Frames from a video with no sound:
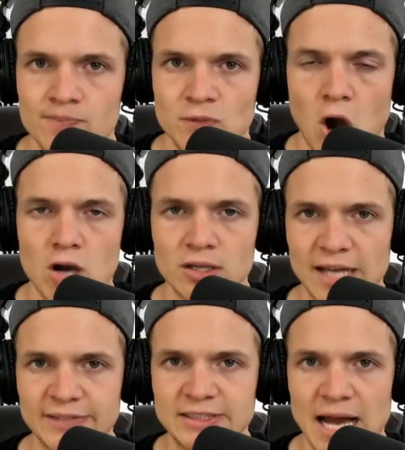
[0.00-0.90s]
our
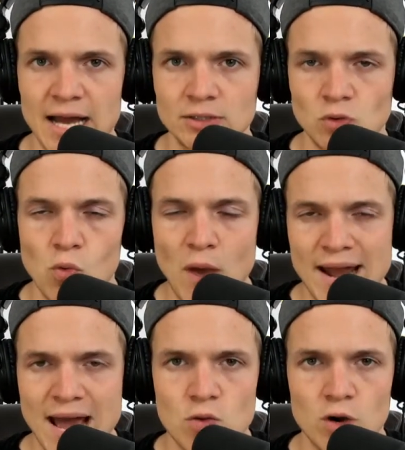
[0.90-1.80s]
lifestyle, when
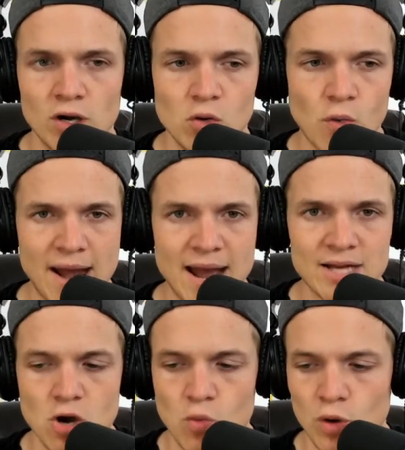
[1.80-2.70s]
I work, when I
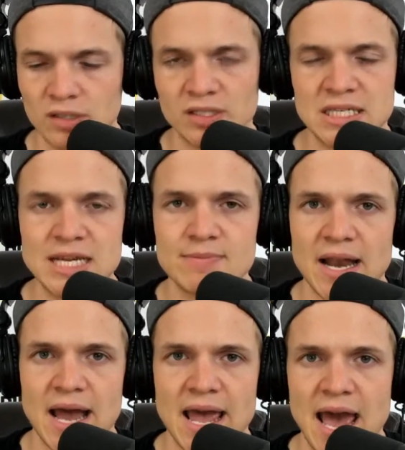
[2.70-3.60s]
don't work, the team that
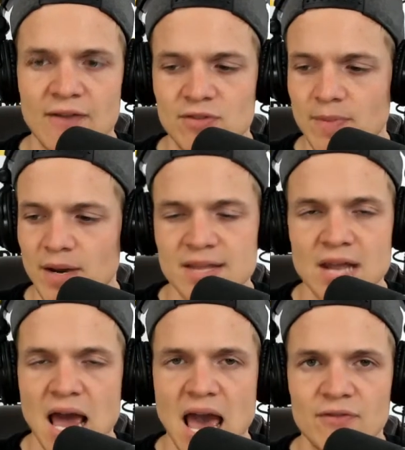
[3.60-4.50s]
I have, the money that
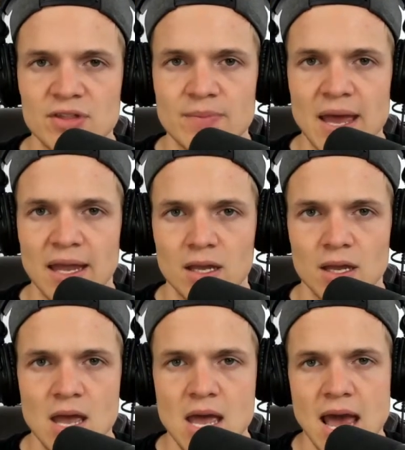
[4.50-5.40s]
I have in the bank,
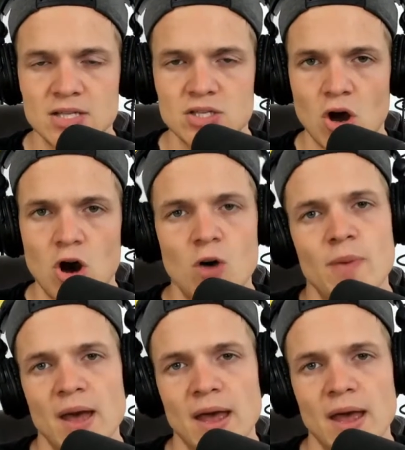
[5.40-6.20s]
has all been